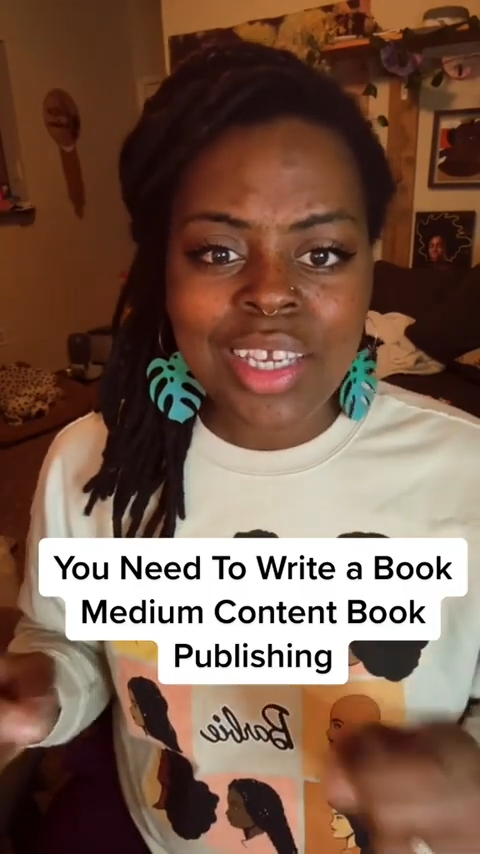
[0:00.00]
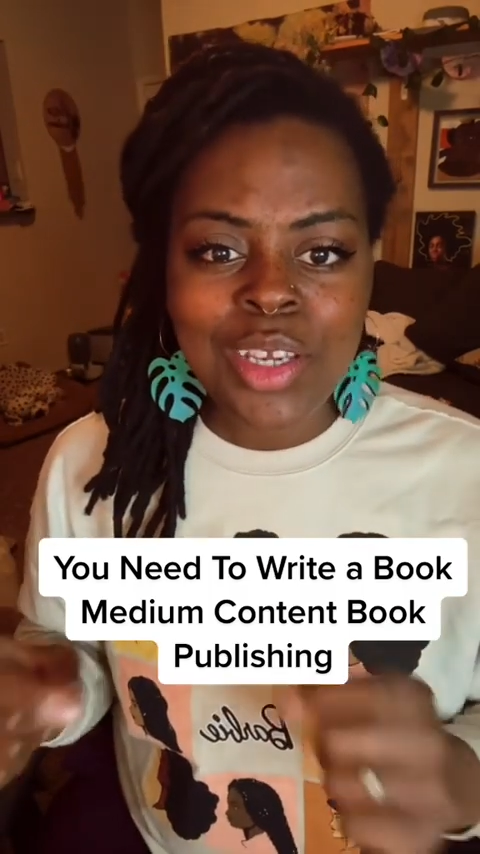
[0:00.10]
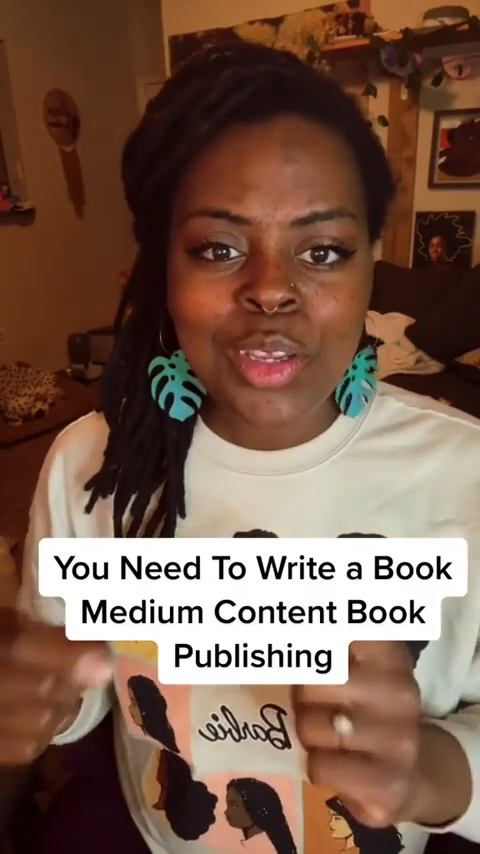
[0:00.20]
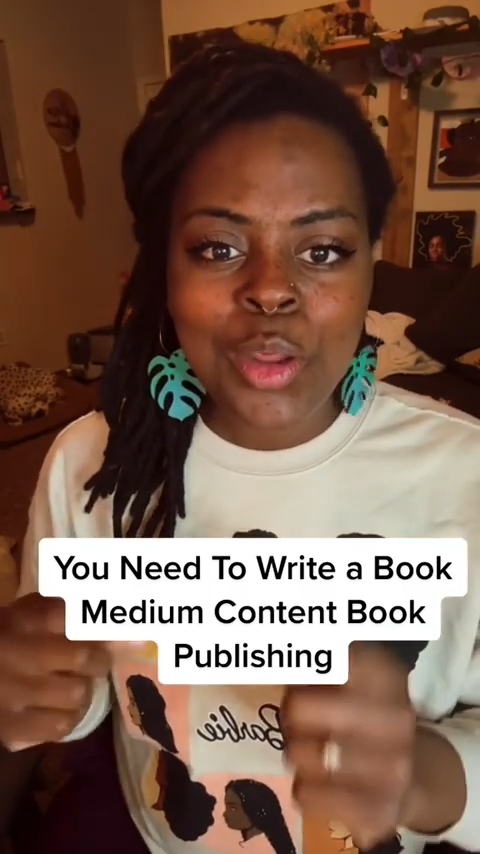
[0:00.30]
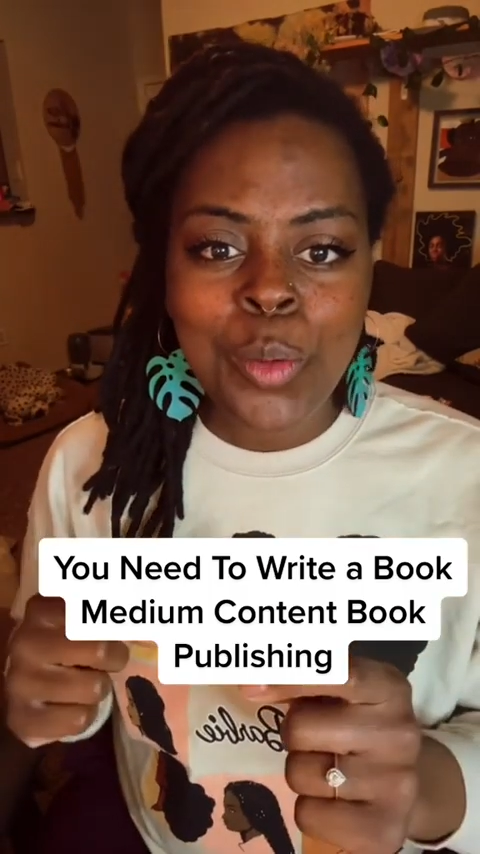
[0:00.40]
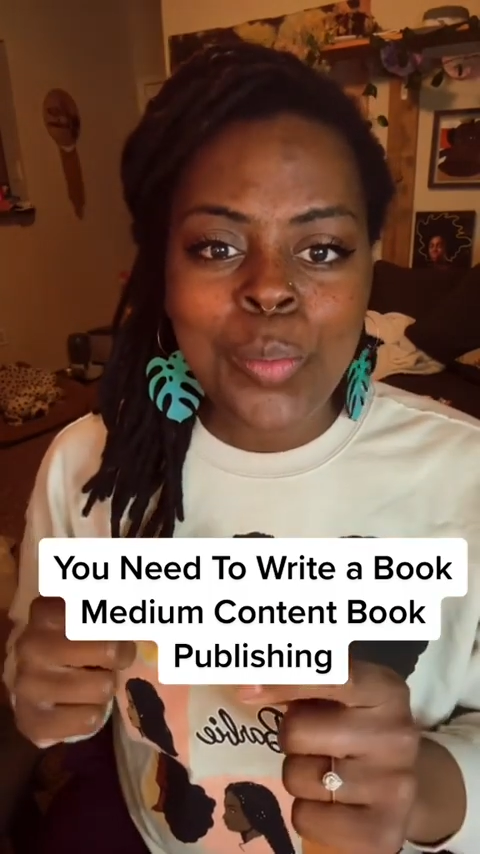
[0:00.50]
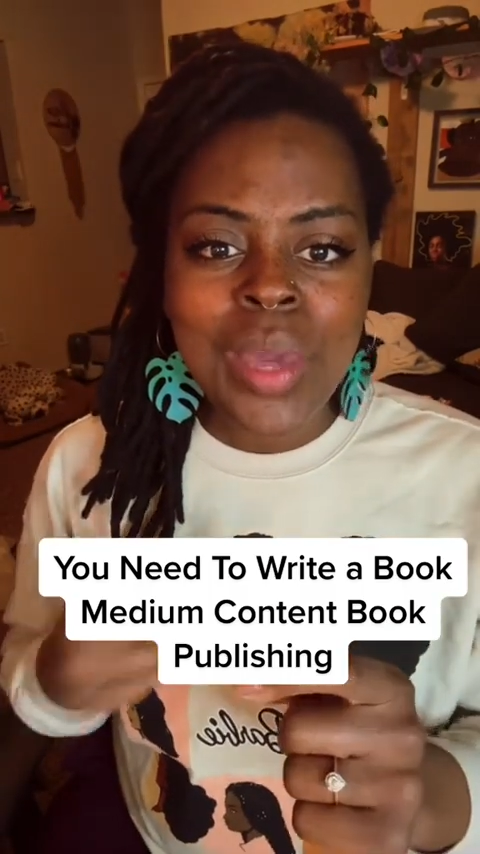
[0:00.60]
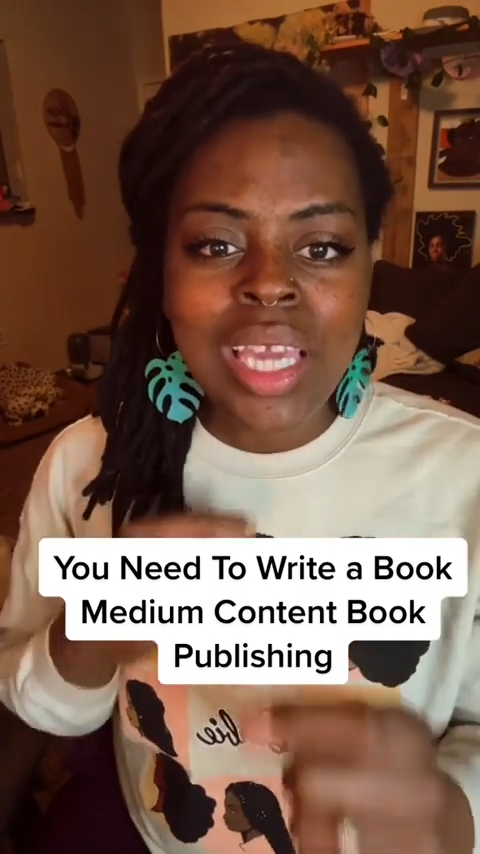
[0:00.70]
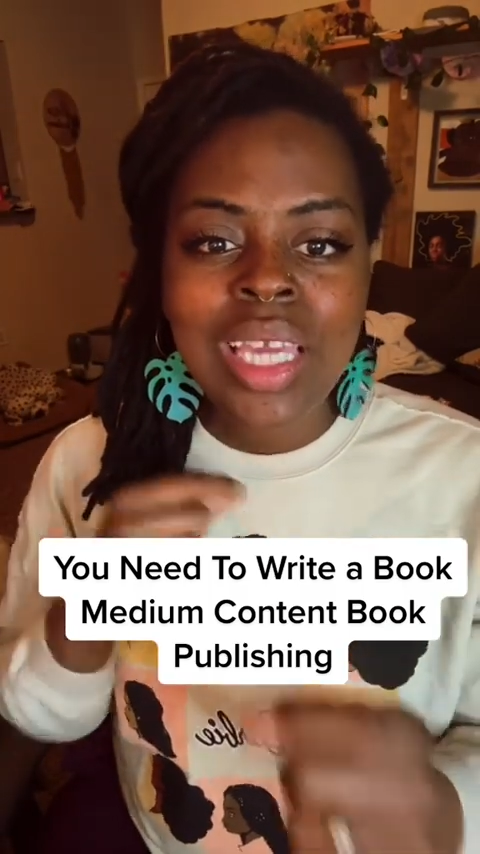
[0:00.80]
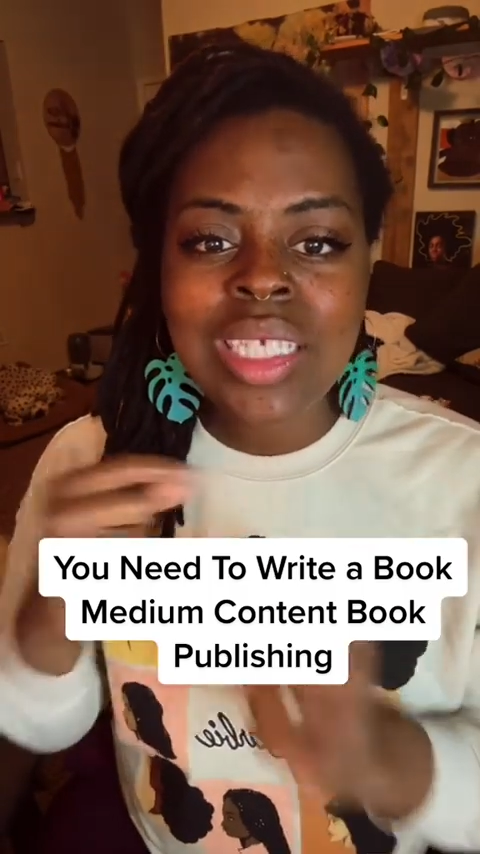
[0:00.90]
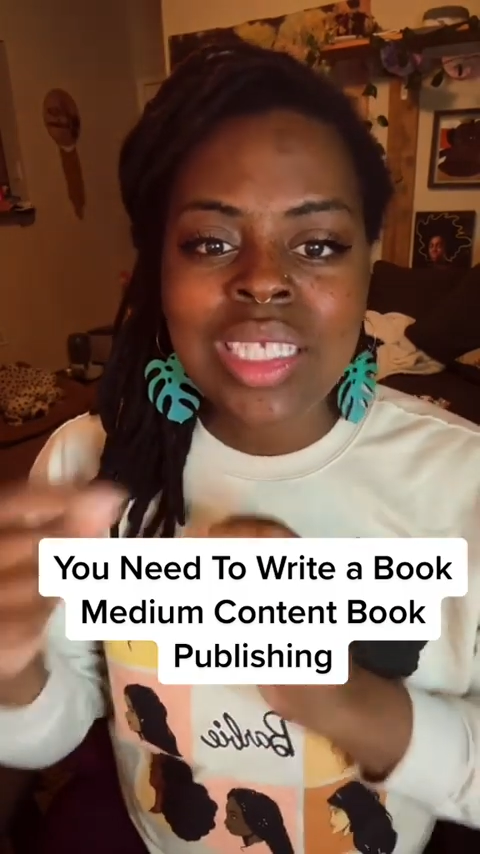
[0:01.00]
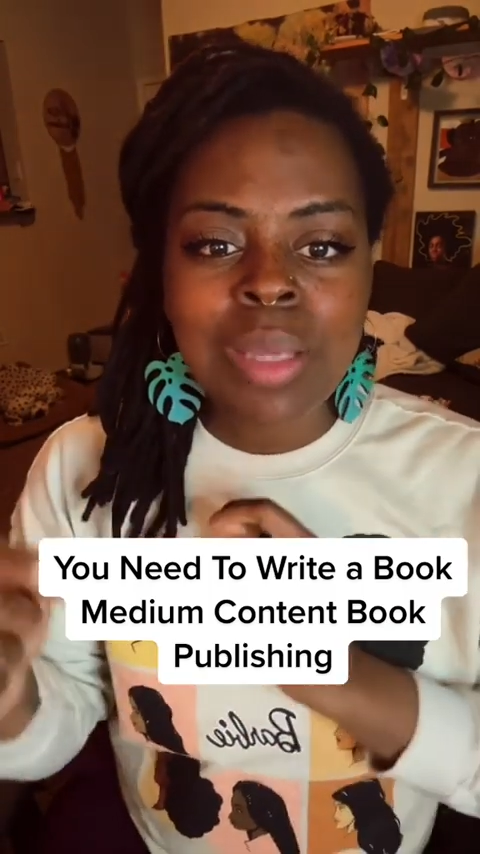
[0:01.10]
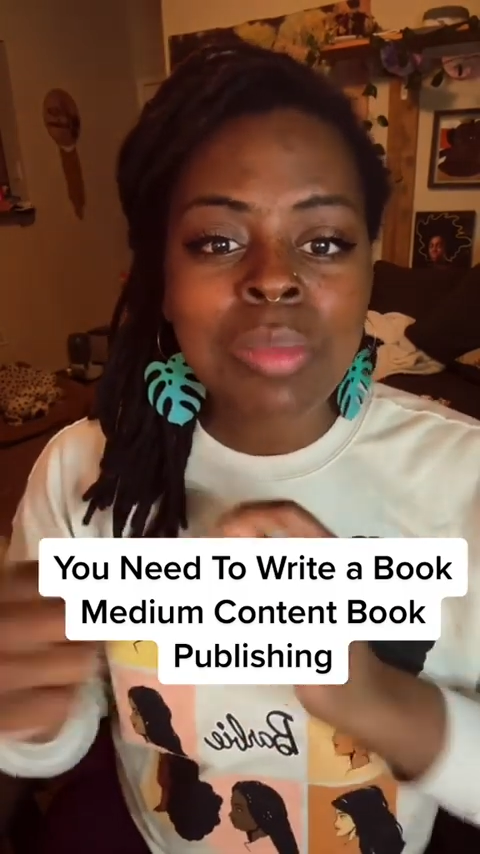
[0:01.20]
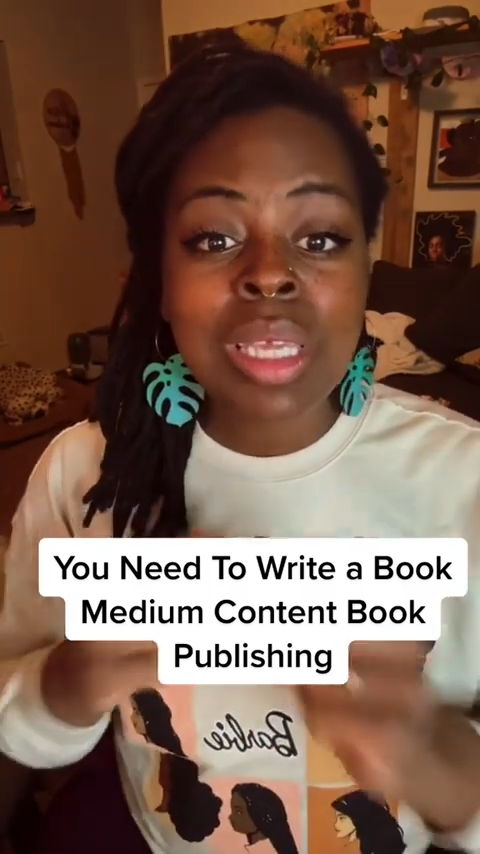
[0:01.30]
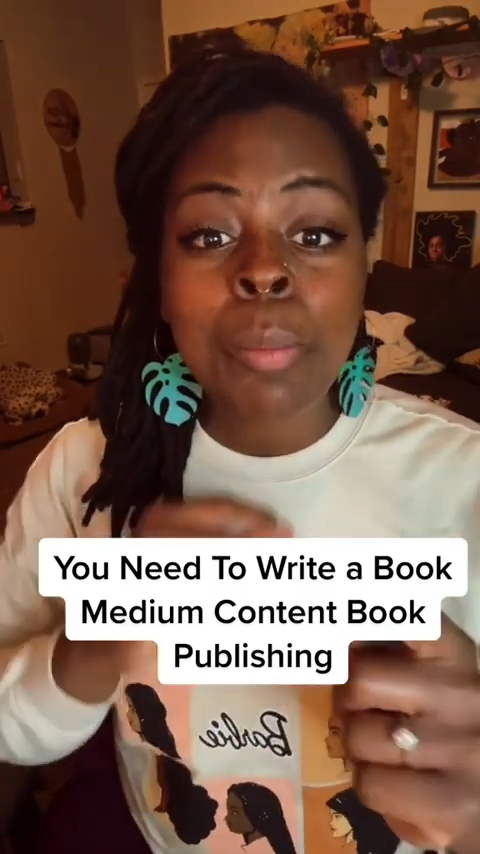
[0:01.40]
making
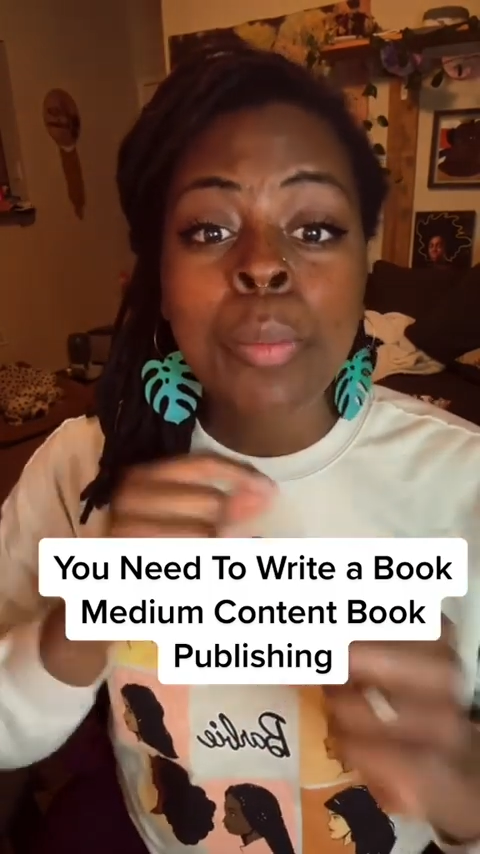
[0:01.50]
something